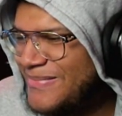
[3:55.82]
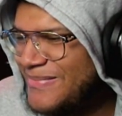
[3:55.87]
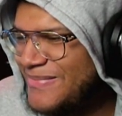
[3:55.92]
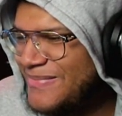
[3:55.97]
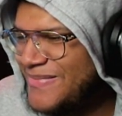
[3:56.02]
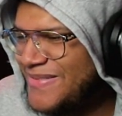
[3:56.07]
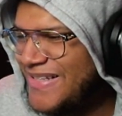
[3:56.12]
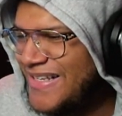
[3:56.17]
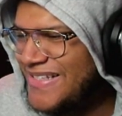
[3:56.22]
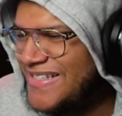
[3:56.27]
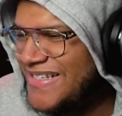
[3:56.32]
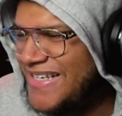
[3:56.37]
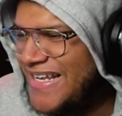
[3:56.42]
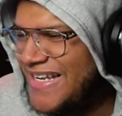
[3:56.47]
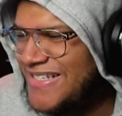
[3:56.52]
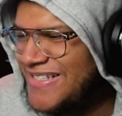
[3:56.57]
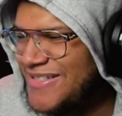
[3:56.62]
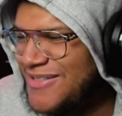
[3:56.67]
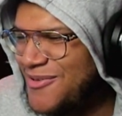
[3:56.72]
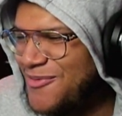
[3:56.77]
It's like she kind
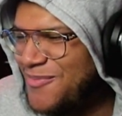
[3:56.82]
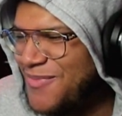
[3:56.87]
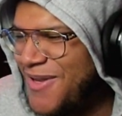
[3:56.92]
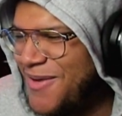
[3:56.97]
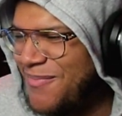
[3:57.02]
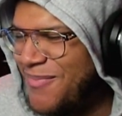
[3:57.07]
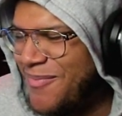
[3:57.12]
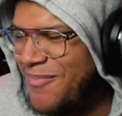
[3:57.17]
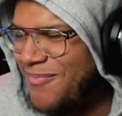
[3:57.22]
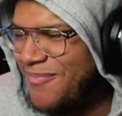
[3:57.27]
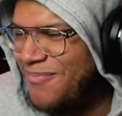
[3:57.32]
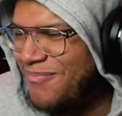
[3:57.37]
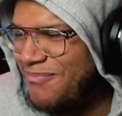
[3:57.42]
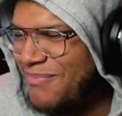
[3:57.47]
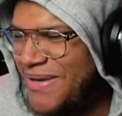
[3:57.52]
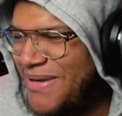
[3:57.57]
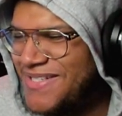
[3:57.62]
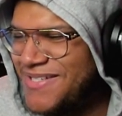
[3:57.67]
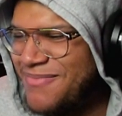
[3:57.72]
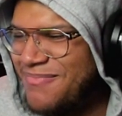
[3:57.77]
of scooped up a
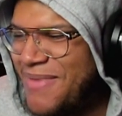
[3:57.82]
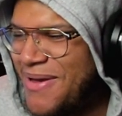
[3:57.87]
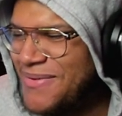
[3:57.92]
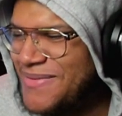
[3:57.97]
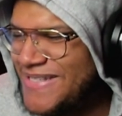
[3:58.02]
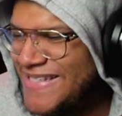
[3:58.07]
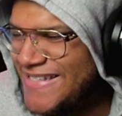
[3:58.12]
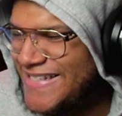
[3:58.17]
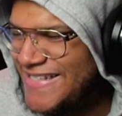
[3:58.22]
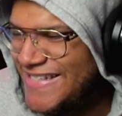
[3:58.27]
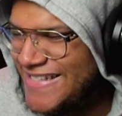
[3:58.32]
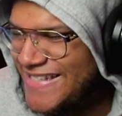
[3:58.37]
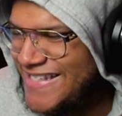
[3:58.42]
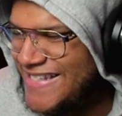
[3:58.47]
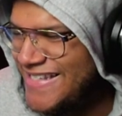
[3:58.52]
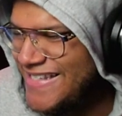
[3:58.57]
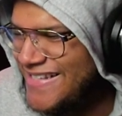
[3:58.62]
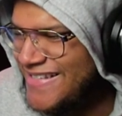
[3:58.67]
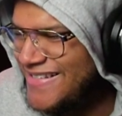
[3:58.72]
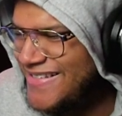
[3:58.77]
bunch of melted
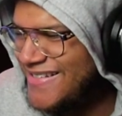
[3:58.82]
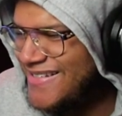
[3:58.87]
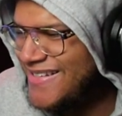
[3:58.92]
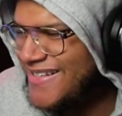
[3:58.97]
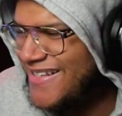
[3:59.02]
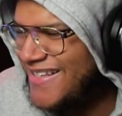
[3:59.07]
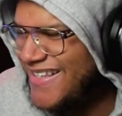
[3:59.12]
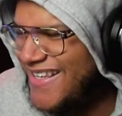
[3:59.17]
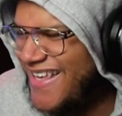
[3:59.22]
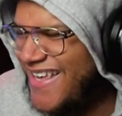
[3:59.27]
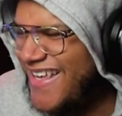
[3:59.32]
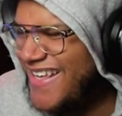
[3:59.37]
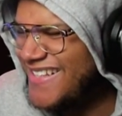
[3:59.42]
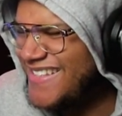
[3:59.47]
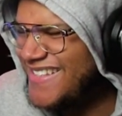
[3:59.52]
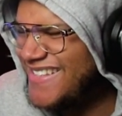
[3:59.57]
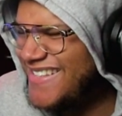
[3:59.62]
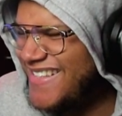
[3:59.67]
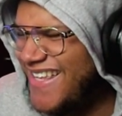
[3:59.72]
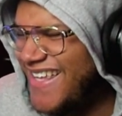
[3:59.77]
cheese. Yeah,
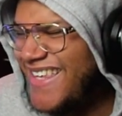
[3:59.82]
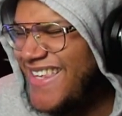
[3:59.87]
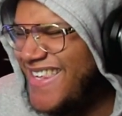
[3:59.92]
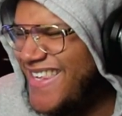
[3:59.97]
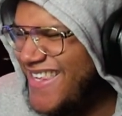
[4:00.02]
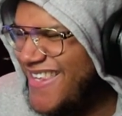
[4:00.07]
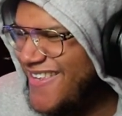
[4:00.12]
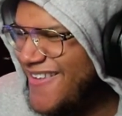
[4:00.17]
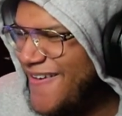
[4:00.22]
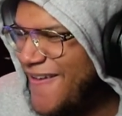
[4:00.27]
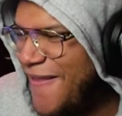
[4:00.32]
sticky.